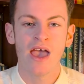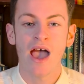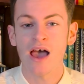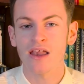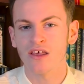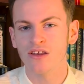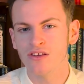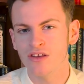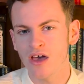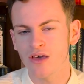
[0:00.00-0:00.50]
and
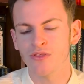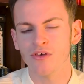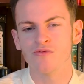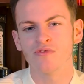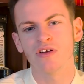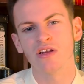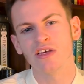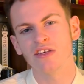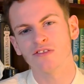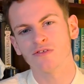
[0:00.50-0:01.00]
another
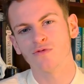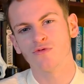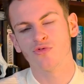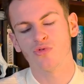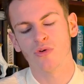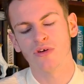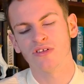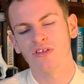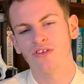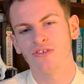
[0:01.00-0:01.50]
release of
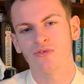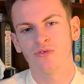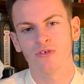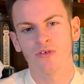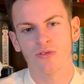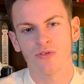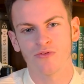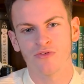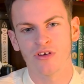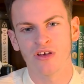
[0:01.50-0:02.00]

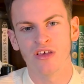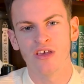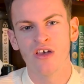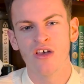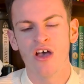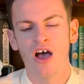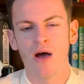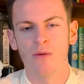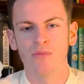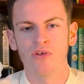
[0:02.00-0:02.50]
2023
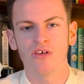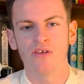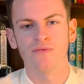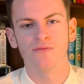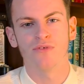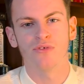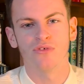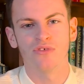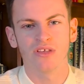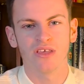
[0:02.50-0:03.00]
I'm looking
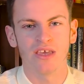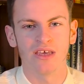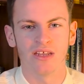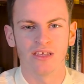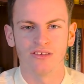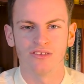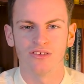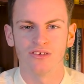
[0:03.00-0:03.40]
forward to getting